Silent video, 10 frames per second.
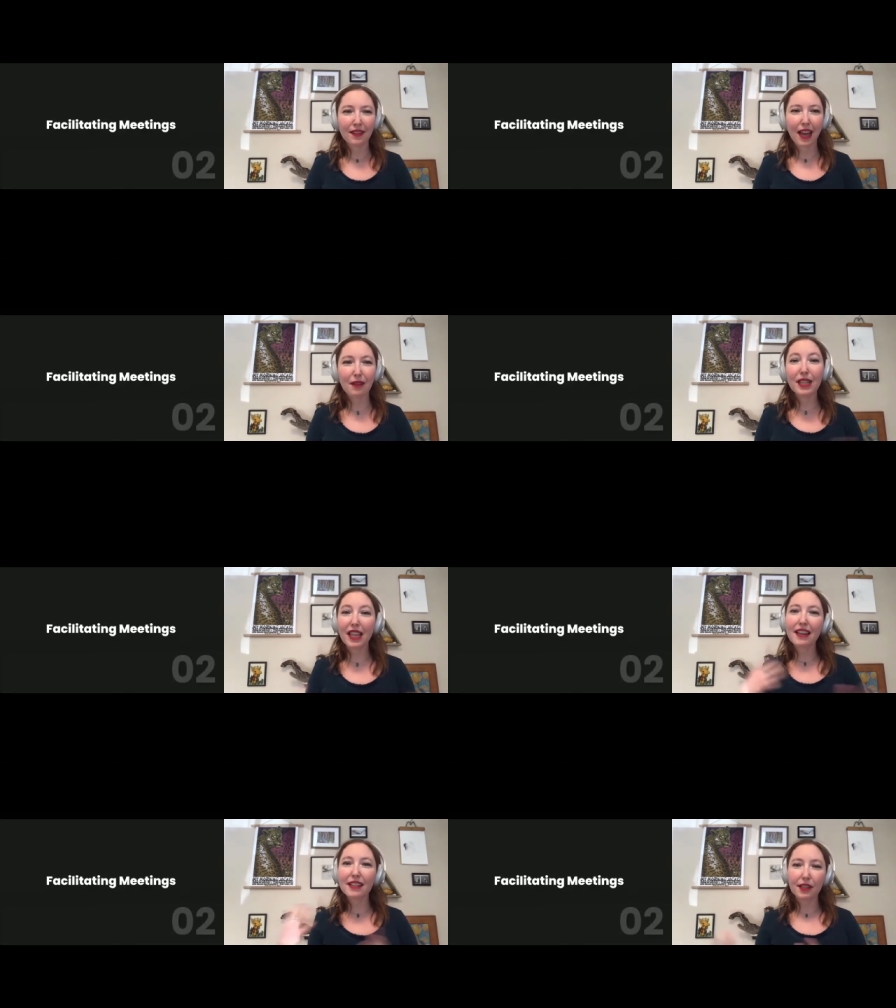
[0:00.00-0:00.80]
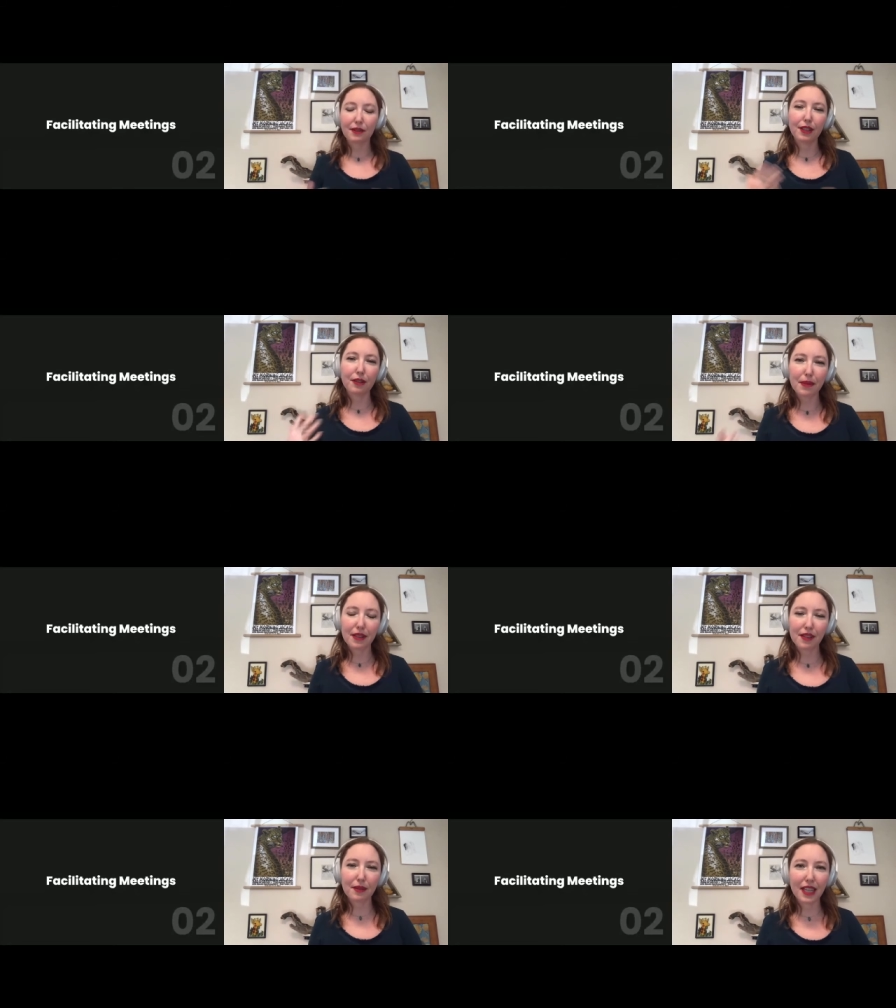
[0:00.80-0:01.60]
And we led as a group.
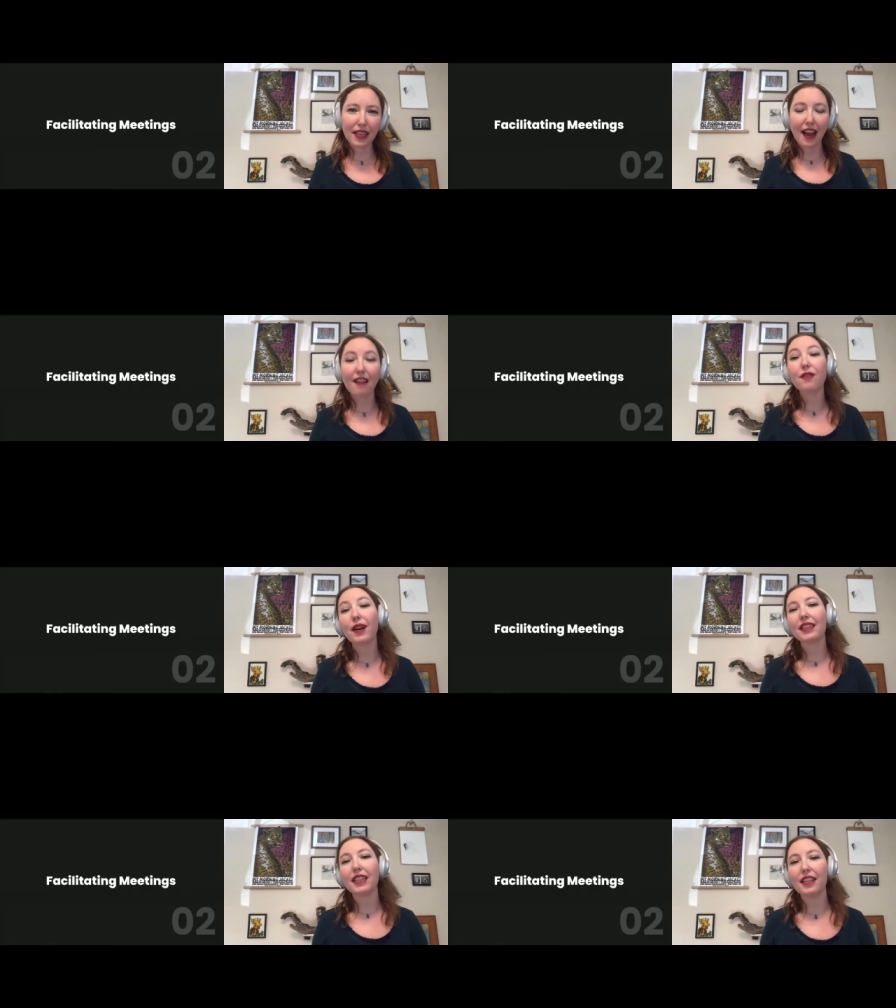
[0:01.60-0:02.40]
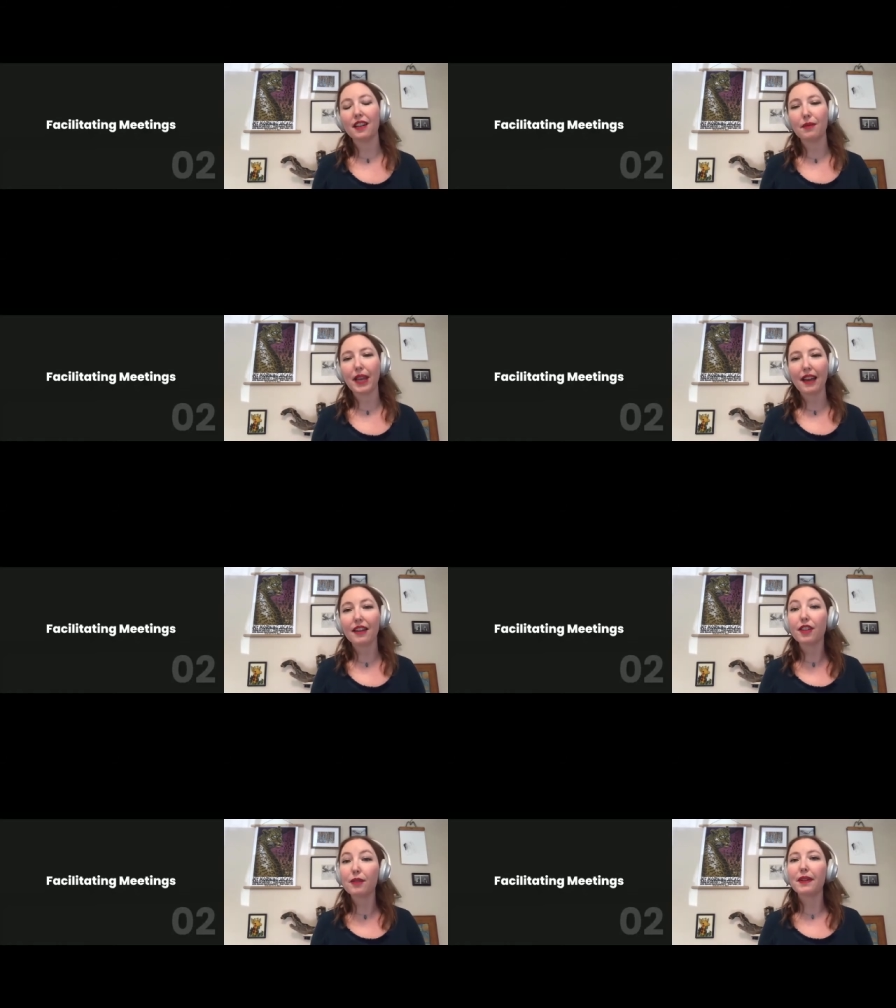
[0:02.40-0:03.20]
So we didn't have one leader, we had a
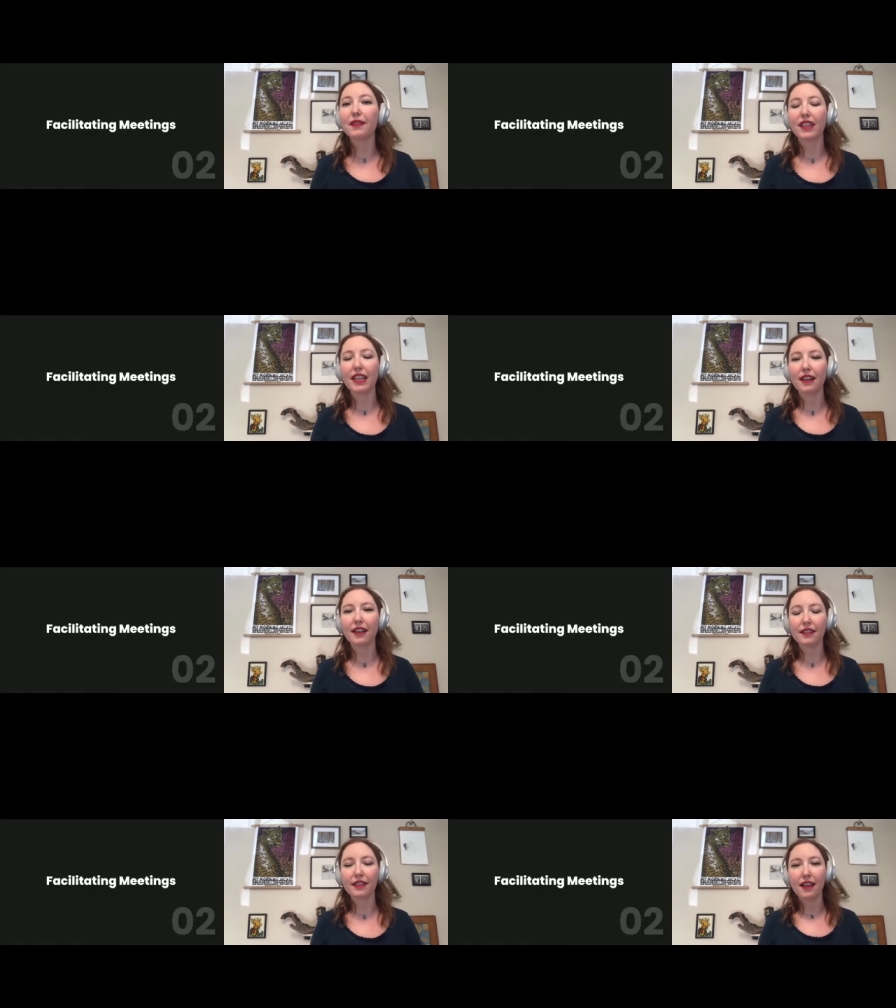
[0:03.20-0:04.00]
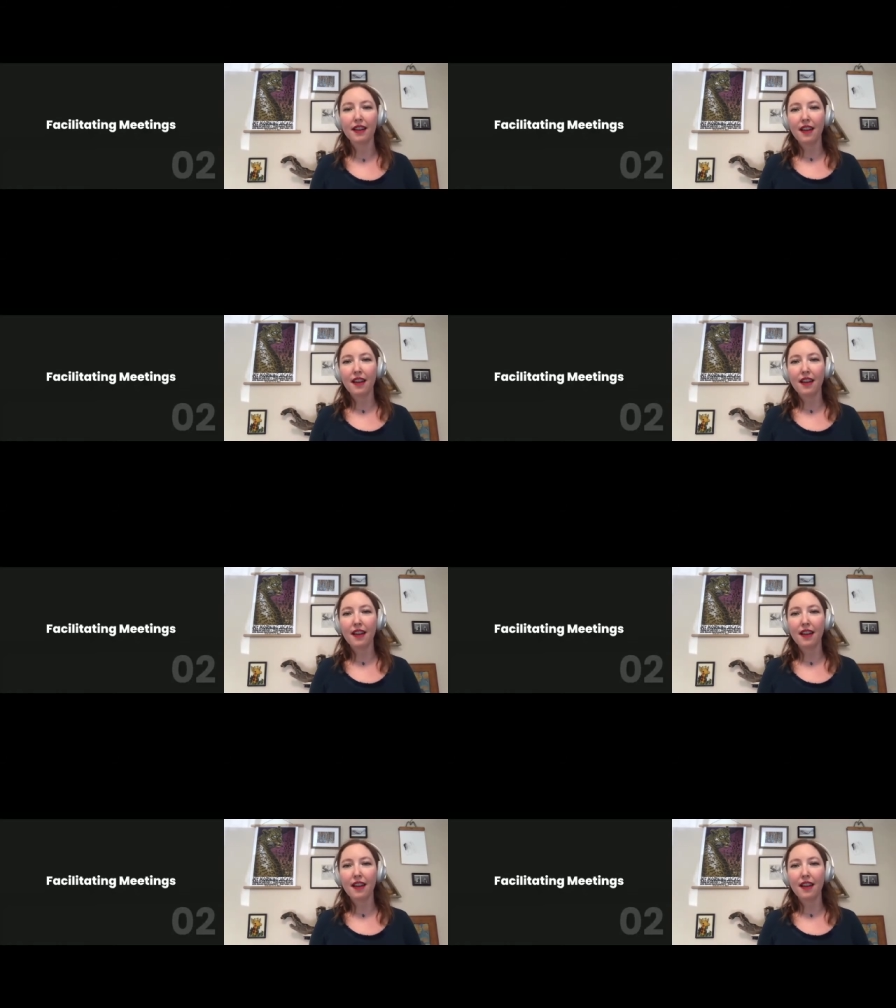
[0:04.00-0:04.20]
group of leaders,